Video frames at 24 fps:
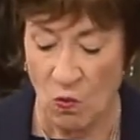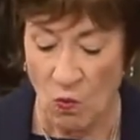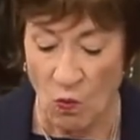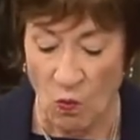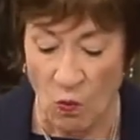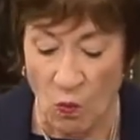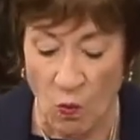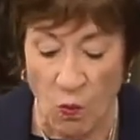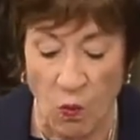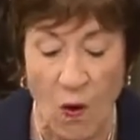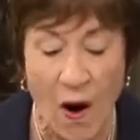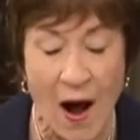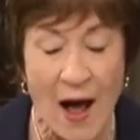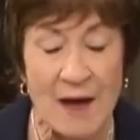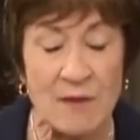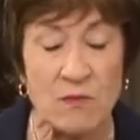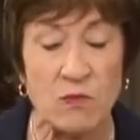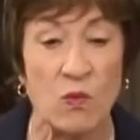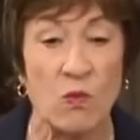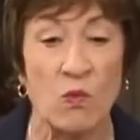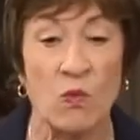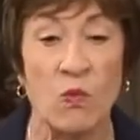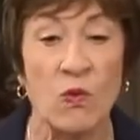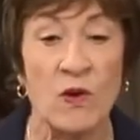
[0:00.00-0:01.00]

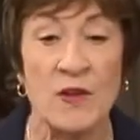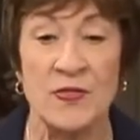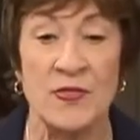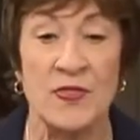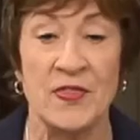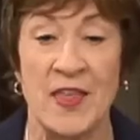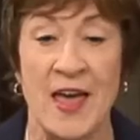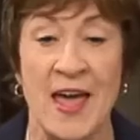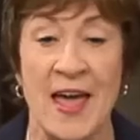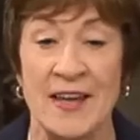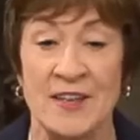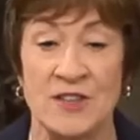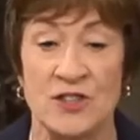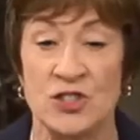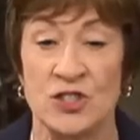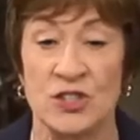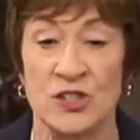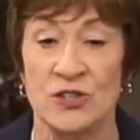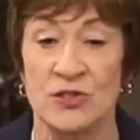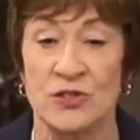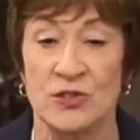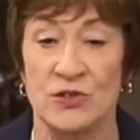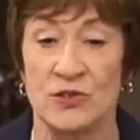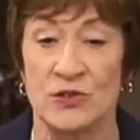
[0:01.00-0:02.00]
what would they
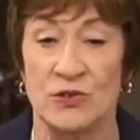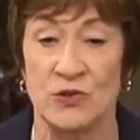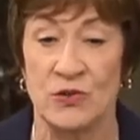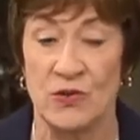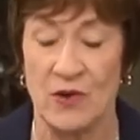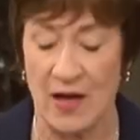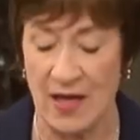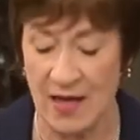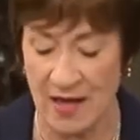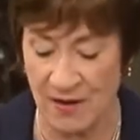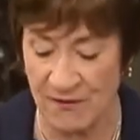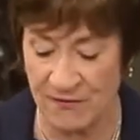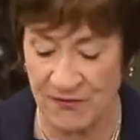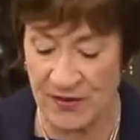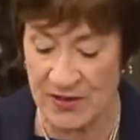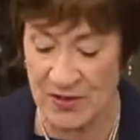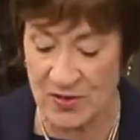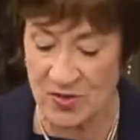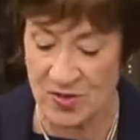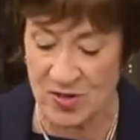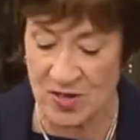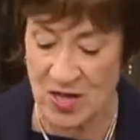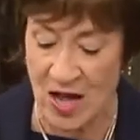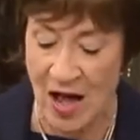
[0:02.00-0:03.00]
do if
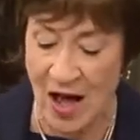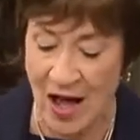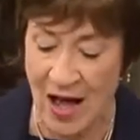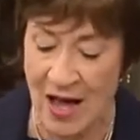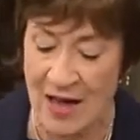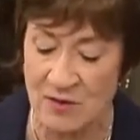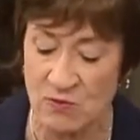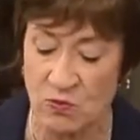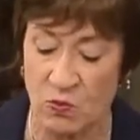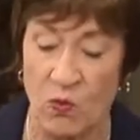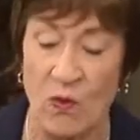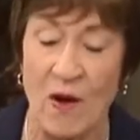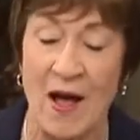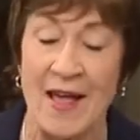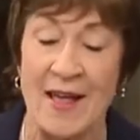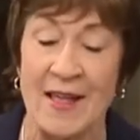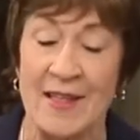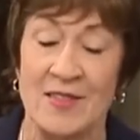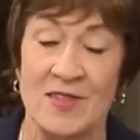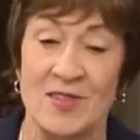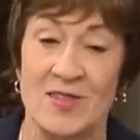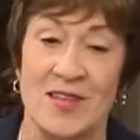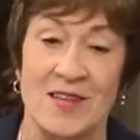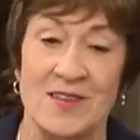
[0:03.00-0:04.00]
Assad
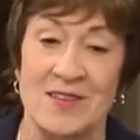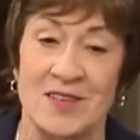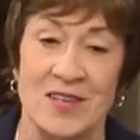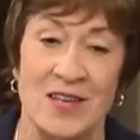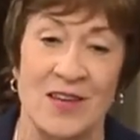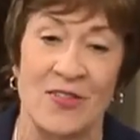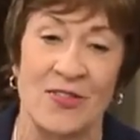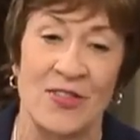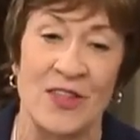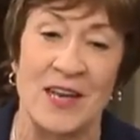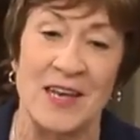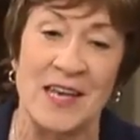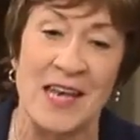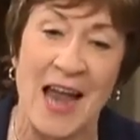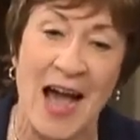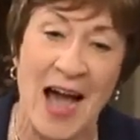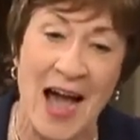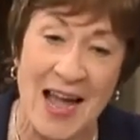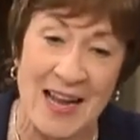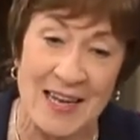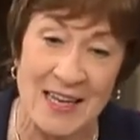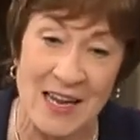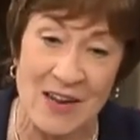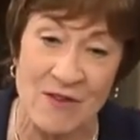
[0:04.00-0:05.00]
waits until the
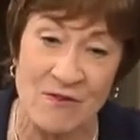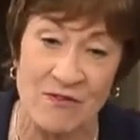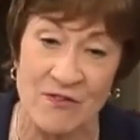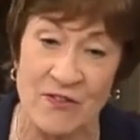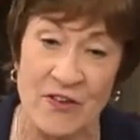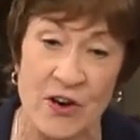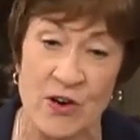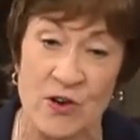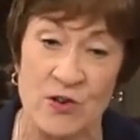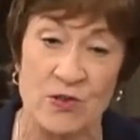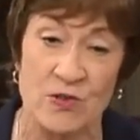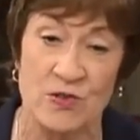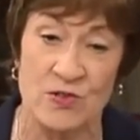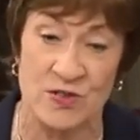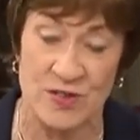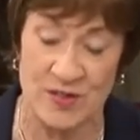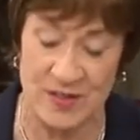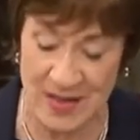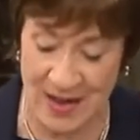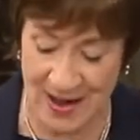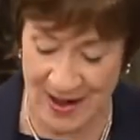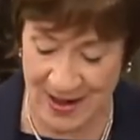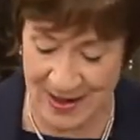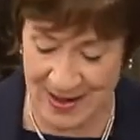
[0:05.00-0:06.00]
91st
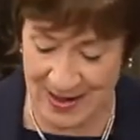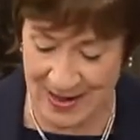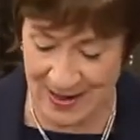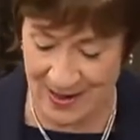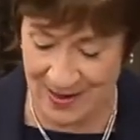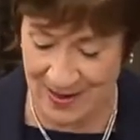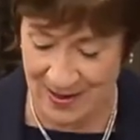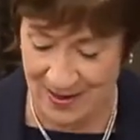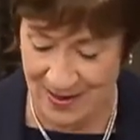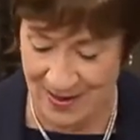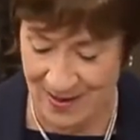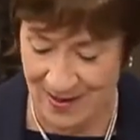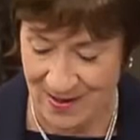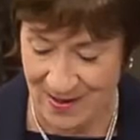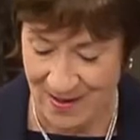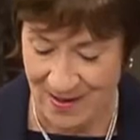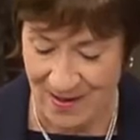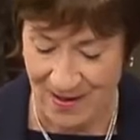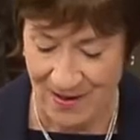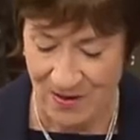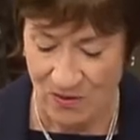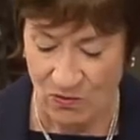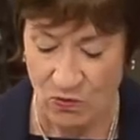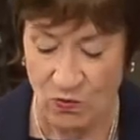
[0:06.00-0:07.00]
day
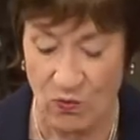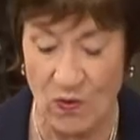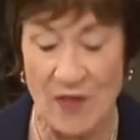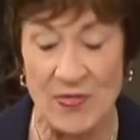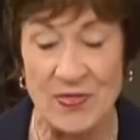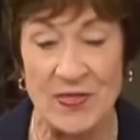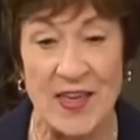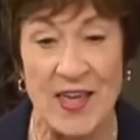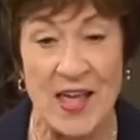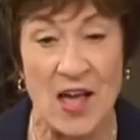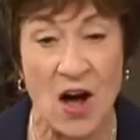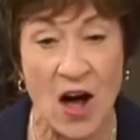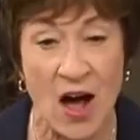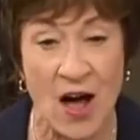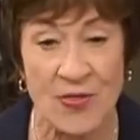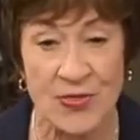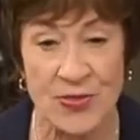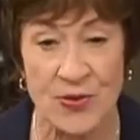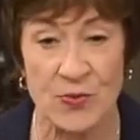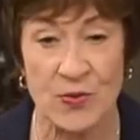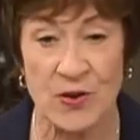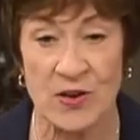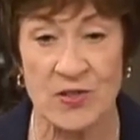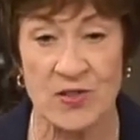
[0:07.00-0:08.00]
when the
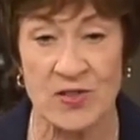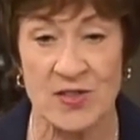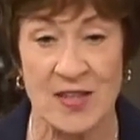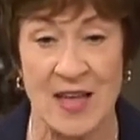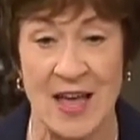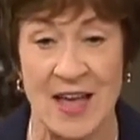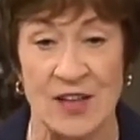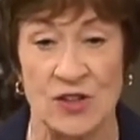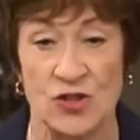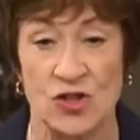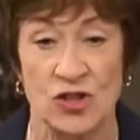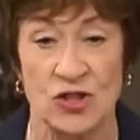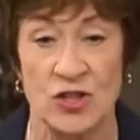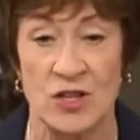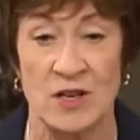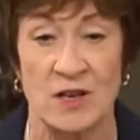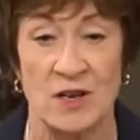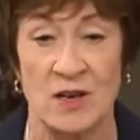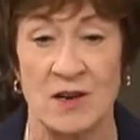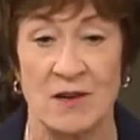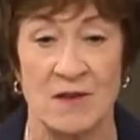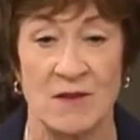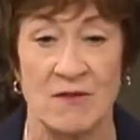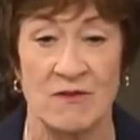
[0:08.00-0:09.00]

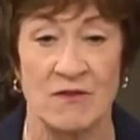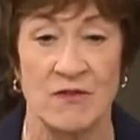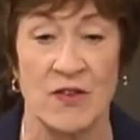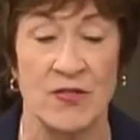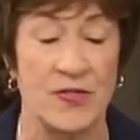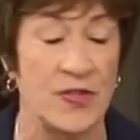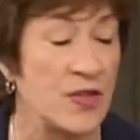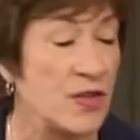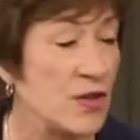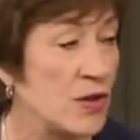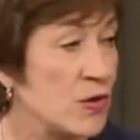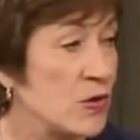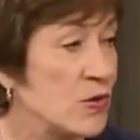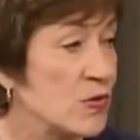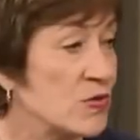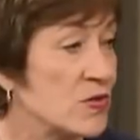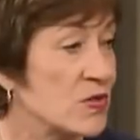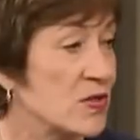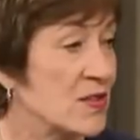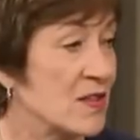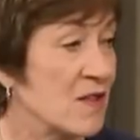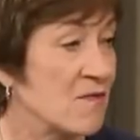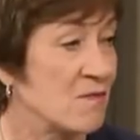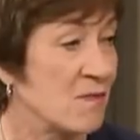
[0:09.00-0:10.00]
authorization for the
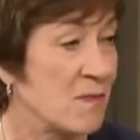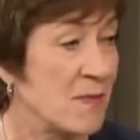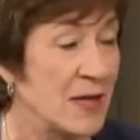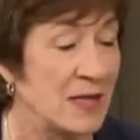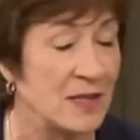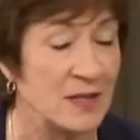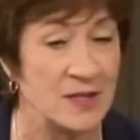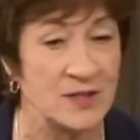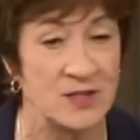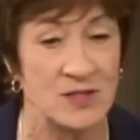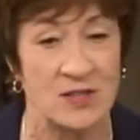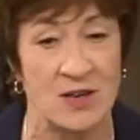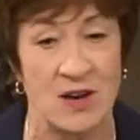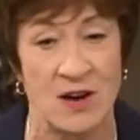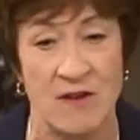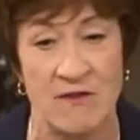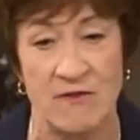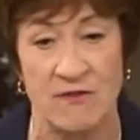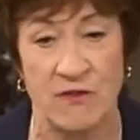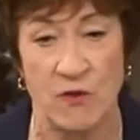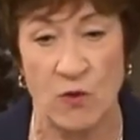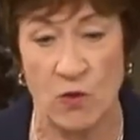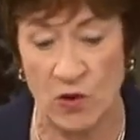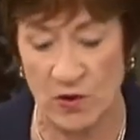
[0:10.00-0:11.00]
use of military
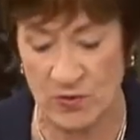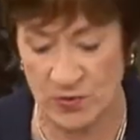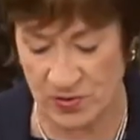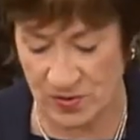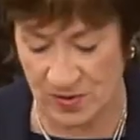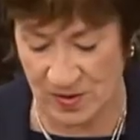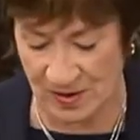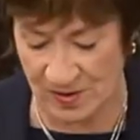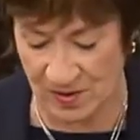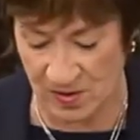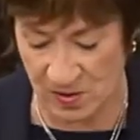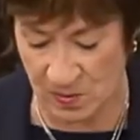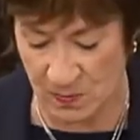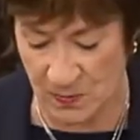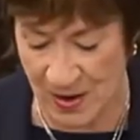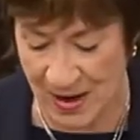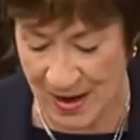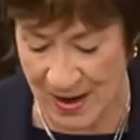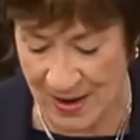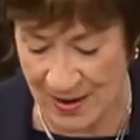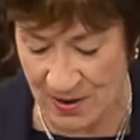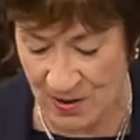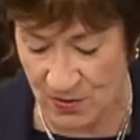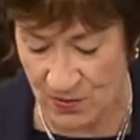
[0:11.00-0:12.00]
force
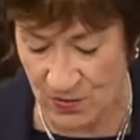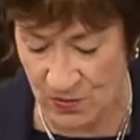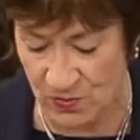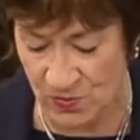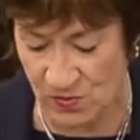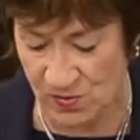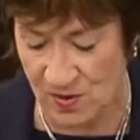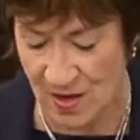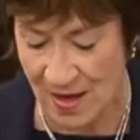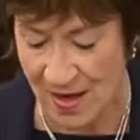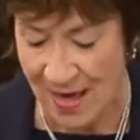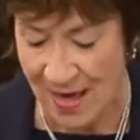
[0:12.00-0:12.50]
expires,